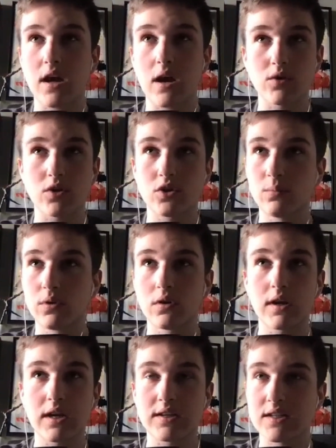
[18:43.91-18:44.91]
I was
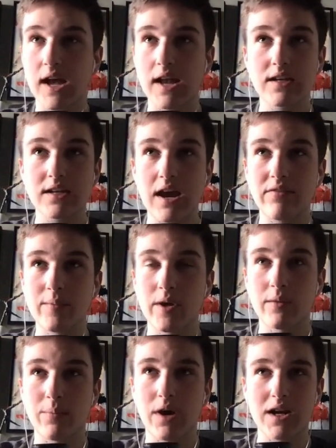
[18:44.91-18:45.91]
super excited to have them on
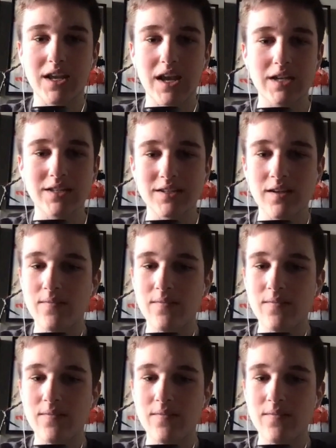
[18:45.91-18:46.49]
the podcast.